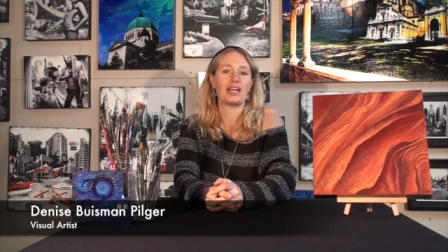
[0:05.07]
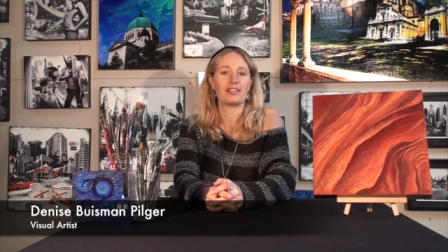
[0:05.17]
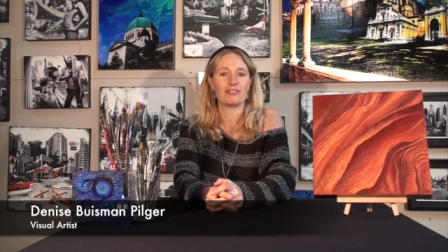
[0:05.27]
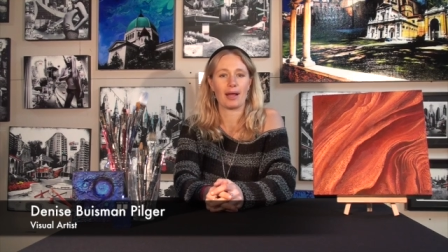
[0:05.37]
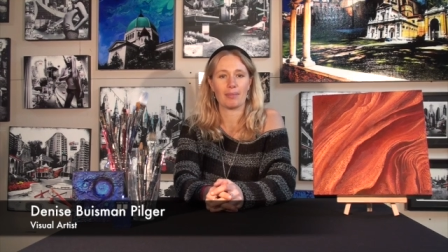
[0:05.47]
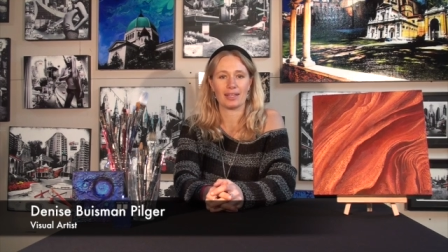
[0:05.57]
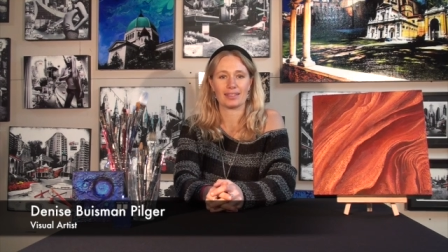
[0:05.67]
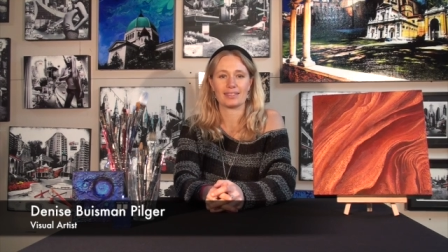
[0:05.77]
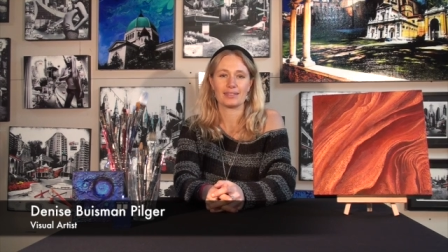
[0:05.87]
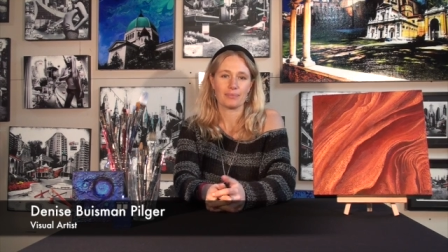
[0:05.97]
Creative
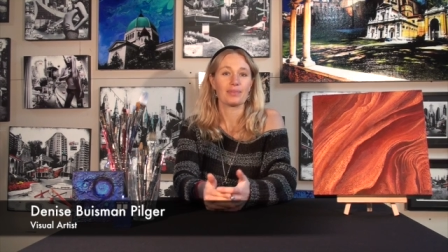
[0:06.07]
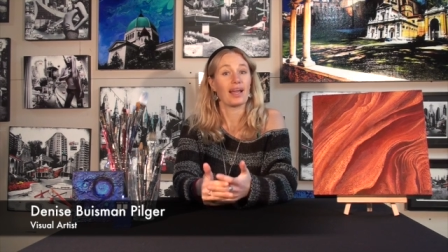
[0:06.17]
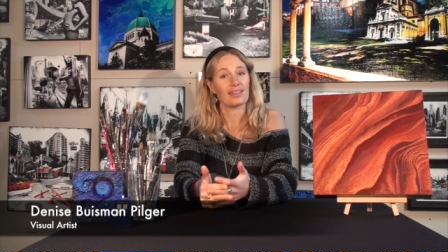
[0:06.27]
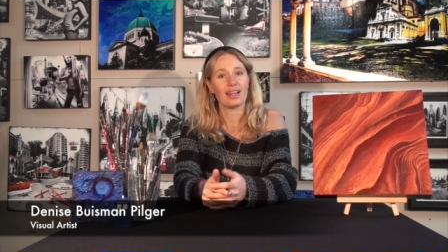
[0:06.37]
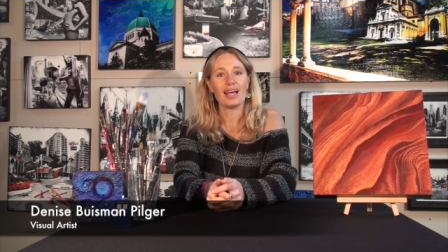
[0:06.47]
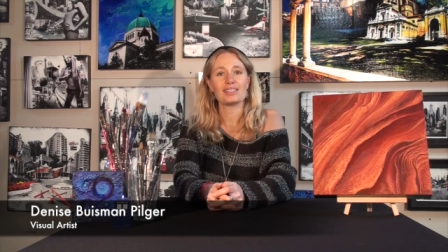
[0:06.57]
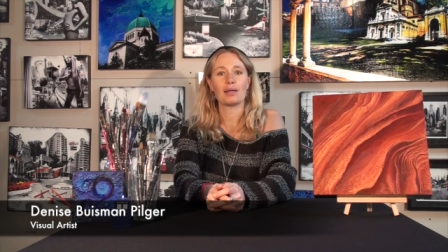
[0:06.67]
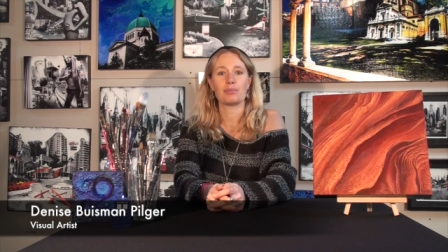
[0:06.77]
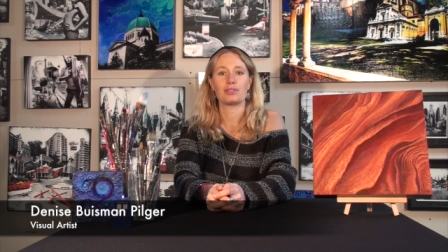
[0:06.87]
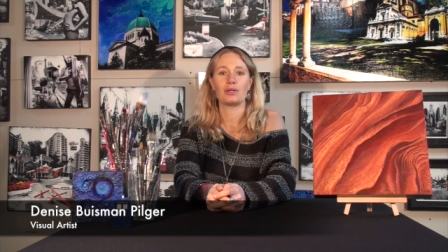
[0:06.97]
Ramblings. In the
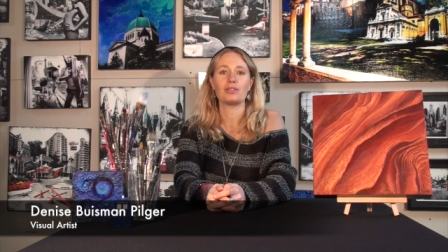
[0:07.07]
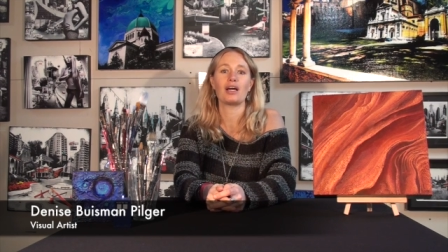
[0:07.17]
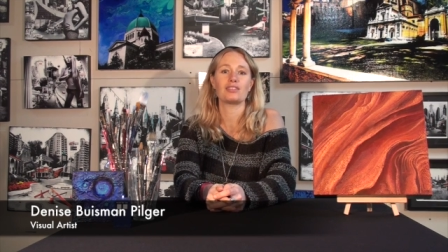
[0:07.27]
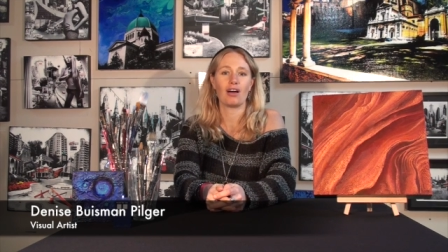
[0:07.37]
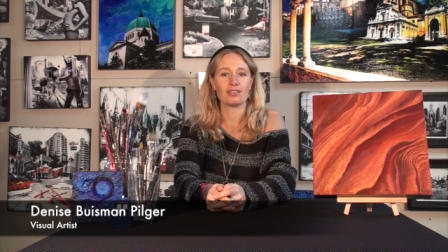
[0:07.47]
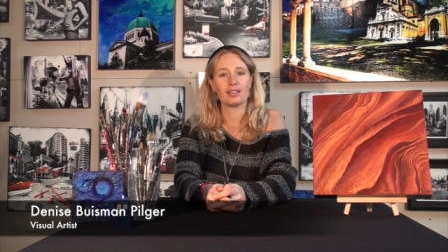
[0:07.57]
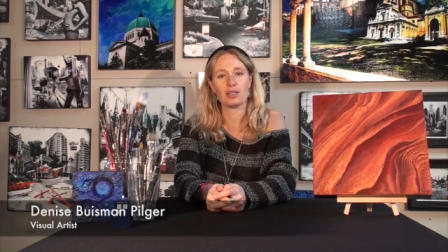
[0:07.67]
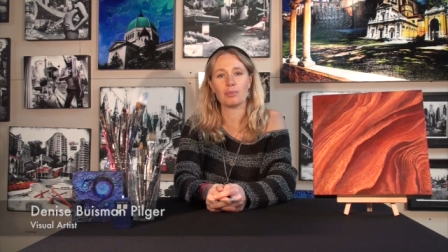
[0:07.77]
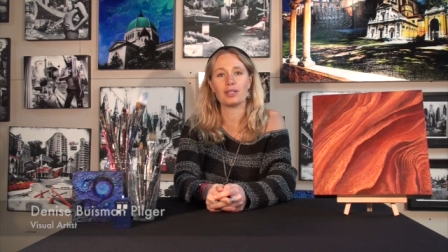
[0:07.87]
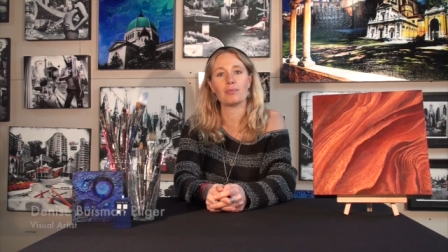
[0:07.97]
last episode, I talked a
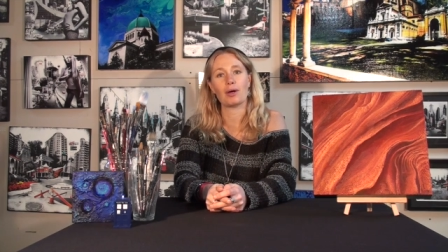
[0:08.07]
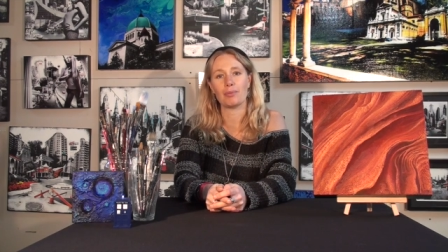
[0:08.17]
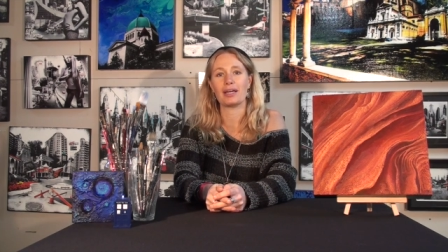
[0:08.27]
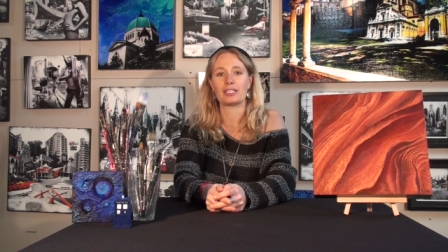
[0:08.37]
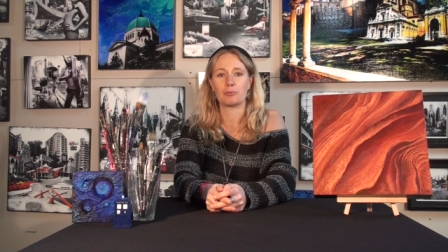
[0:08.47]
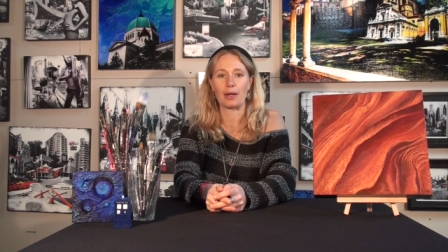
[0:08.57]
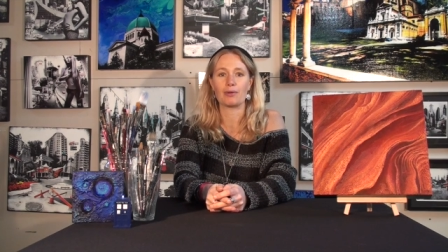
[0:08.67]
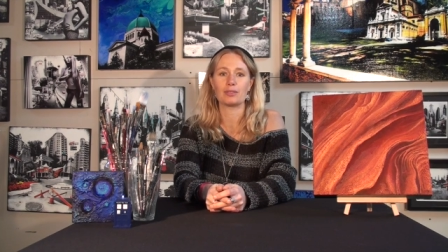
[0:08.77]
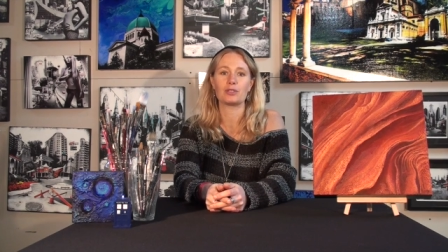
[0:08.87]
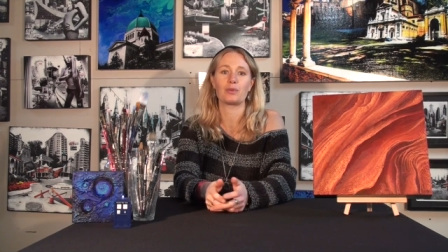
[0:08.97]
little bit about my
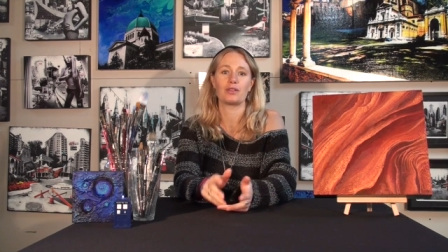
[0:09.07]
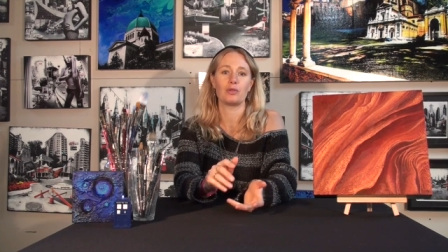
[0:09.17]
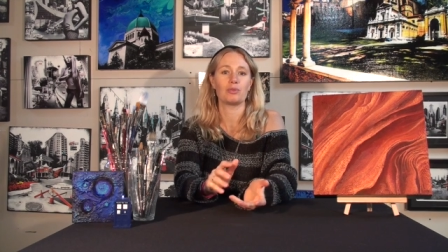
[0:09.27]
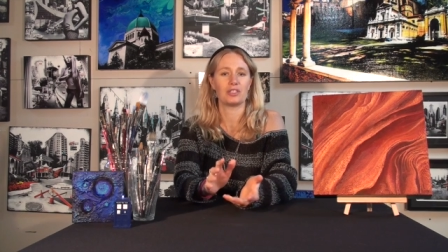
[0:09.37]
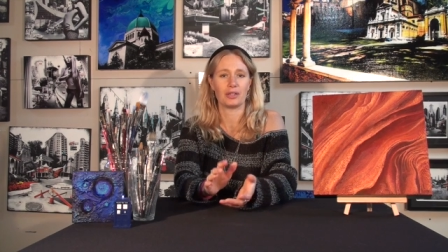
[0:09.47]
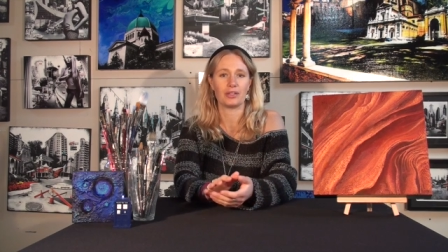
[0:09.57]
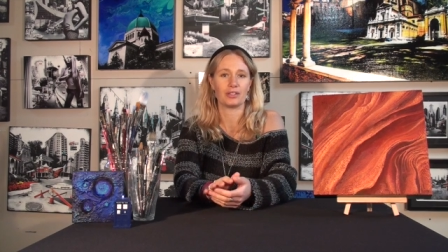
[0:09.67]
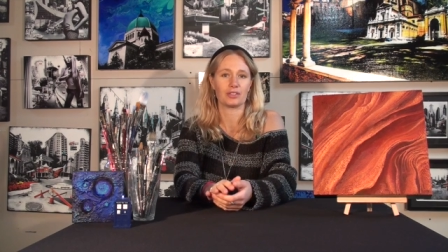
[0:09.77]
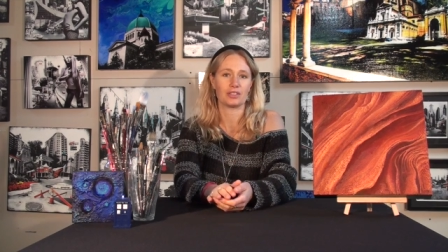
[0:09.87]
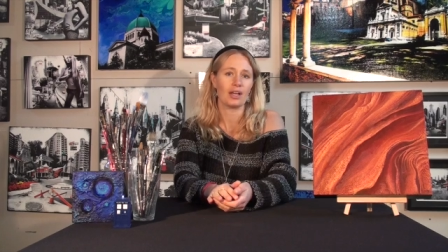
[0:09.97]
experiments with new
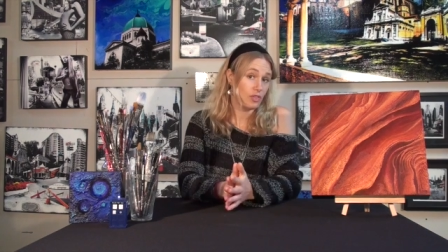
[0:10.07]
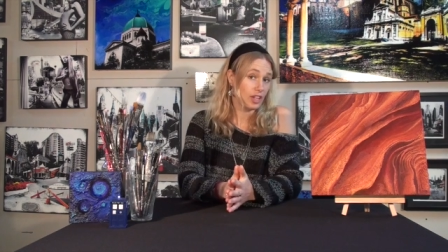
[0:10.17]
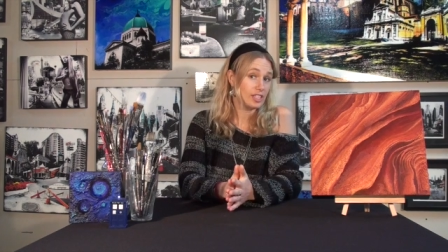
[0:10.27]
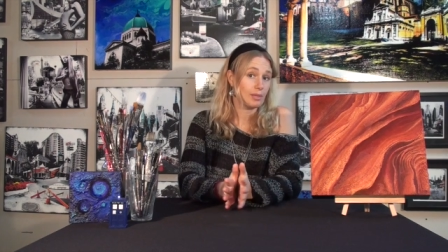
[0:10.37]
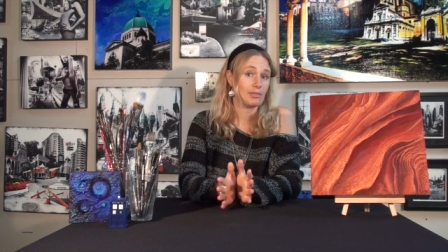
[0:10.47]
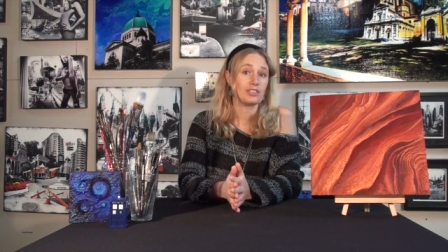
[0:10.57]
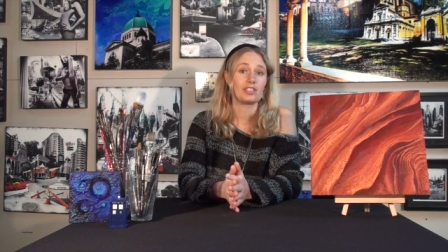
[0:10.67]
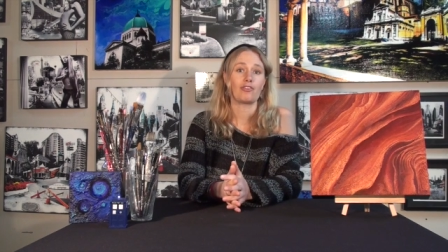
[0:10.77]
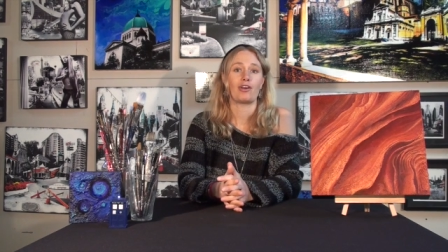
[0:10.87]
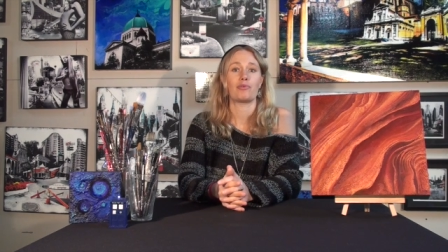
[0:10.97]
materials. That's some of the
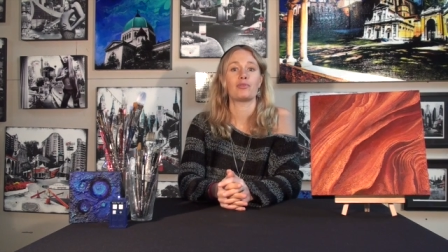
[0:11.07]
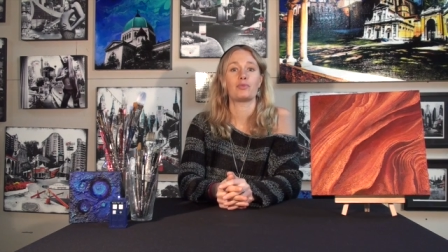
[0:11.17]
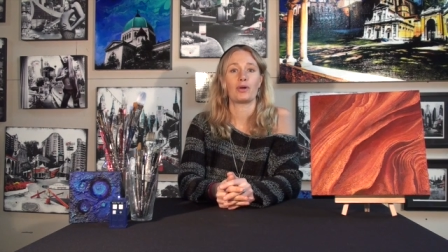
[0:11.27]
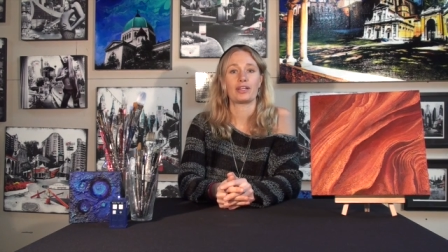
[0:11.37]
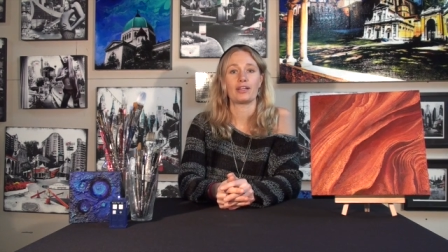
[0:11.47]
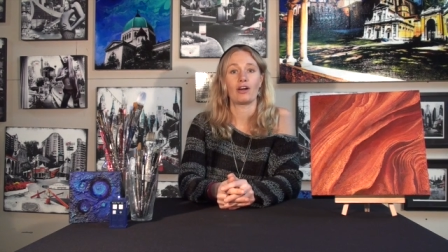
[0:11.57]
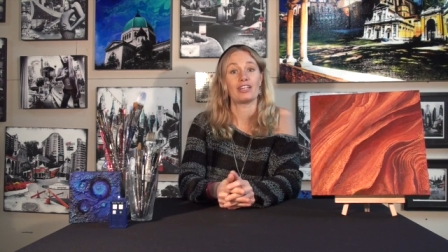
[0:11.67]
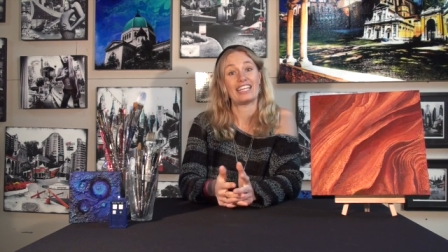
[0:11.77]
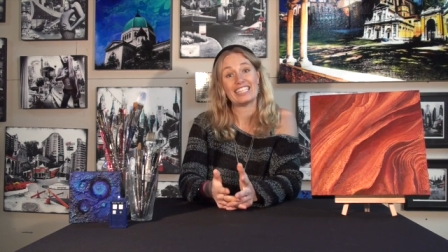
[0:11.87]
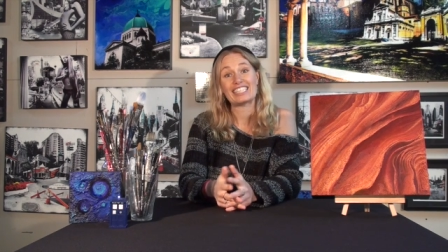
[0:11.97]
stuff I've been working
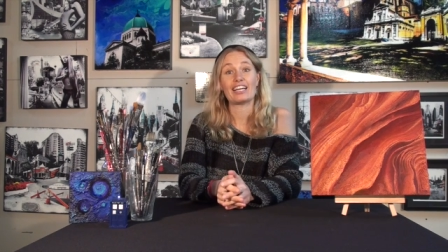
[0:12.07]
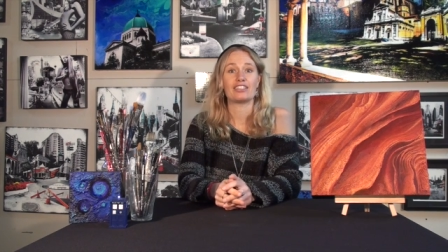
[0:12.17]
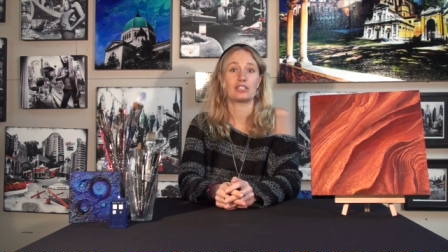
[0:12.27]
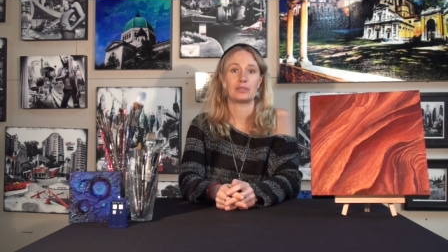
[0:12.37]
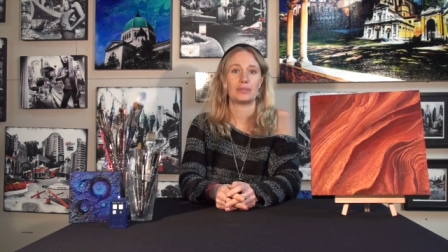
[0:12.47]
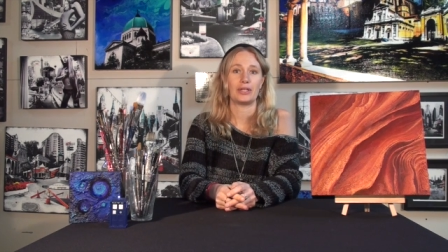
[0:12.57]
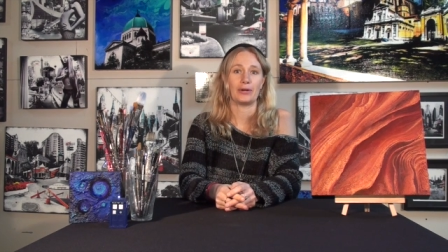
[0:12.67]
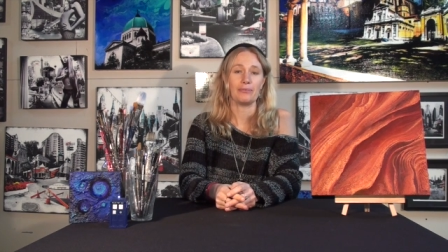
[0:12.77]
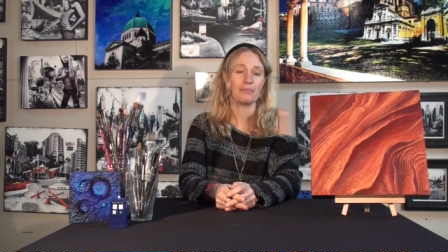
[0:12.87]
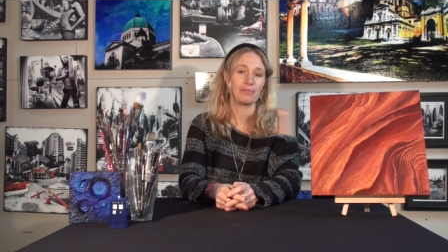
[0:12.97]
on inside the studio.